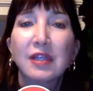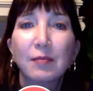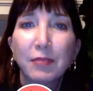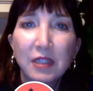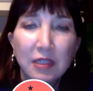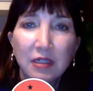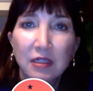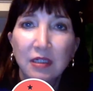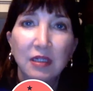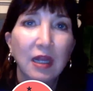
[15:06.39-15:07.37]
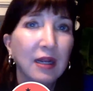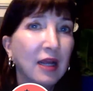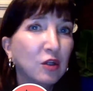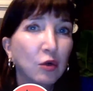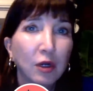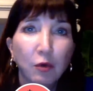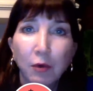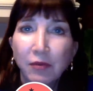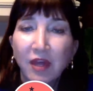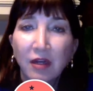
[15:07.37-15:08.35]
than businesses. And I don't
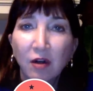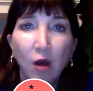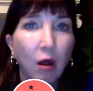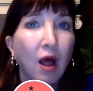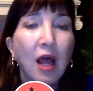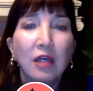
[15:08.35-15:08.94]
agree with that at all.